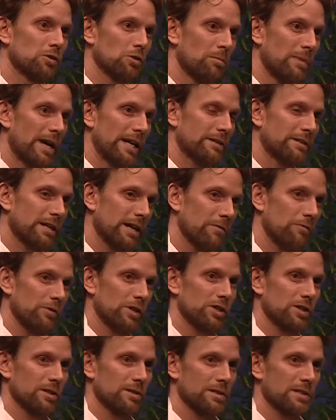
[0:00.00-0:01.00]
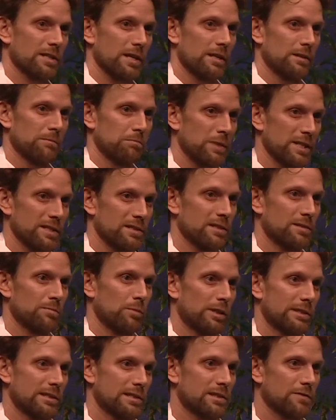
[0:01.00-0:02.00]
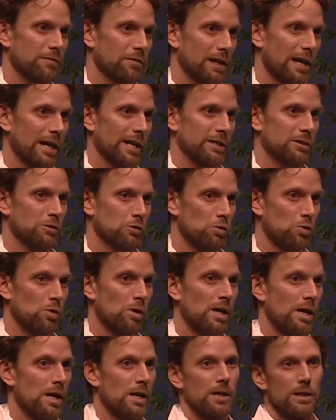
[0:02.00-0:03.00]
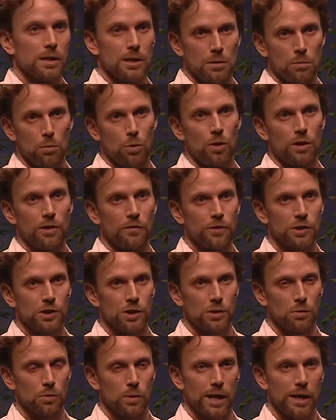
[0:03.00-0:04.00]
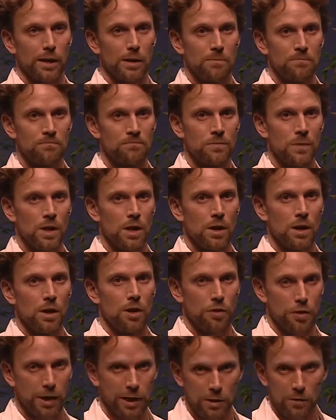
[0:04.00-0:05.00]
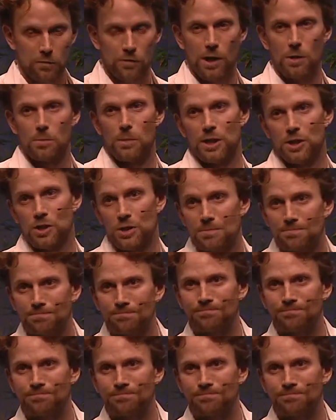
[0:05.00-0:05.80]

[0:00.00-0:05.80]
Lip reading: to make their visions and business models fly too in a more efficient way. Thank you very much.